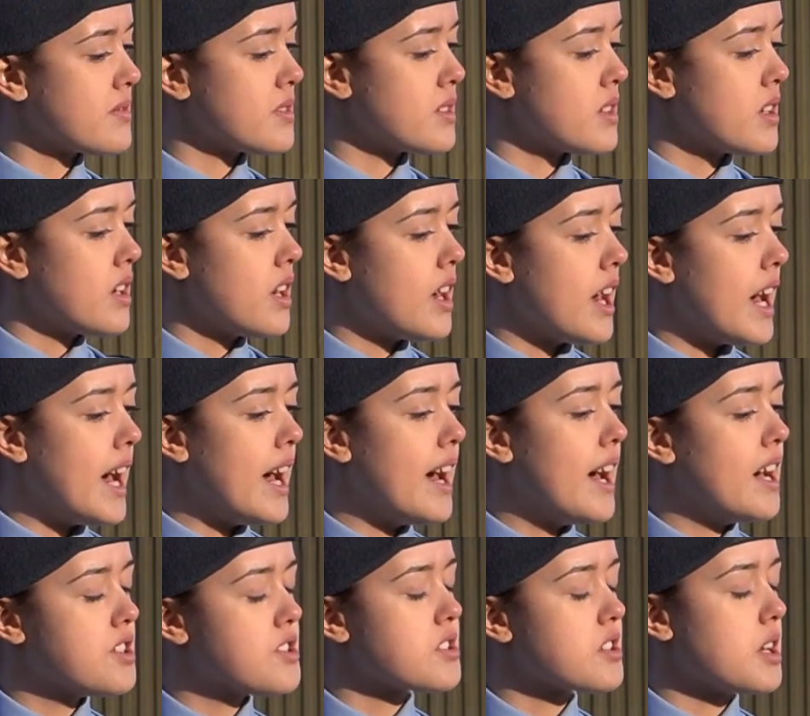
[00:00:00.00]
been able
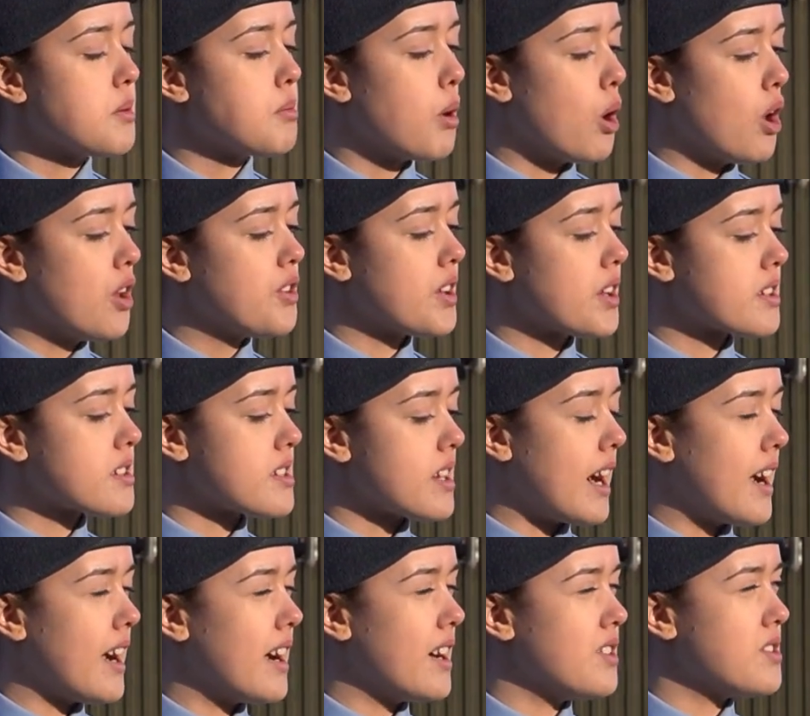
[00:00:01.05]
to provide
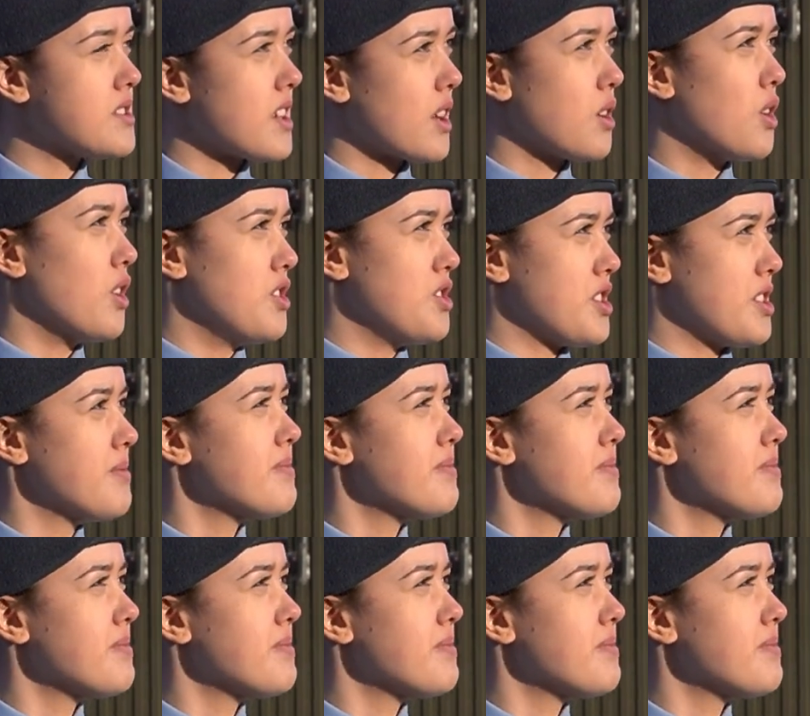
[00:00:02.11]
countless